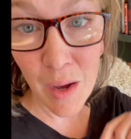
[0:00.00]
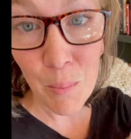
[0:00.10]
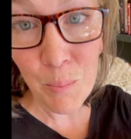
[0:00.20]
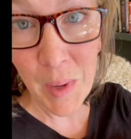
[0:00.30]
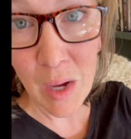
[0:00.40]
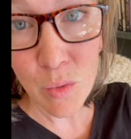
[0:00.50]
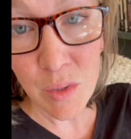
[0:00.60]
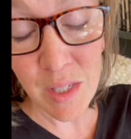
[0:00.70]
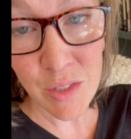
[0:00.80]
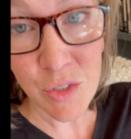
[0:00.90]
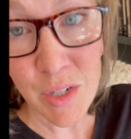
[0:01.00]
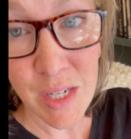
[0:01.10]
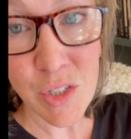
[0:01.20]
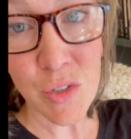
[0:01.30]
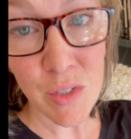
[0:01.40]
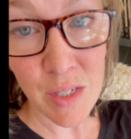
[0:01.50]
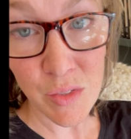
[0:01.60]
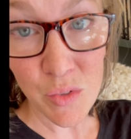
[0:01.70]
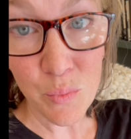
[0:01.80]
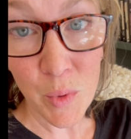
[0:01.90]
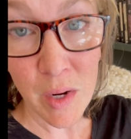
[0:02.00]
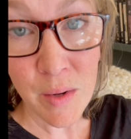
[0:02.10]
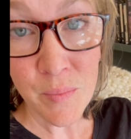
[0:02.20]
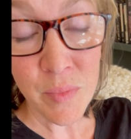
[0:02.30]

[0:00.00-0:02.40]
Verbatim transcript: about the International House of Prayer.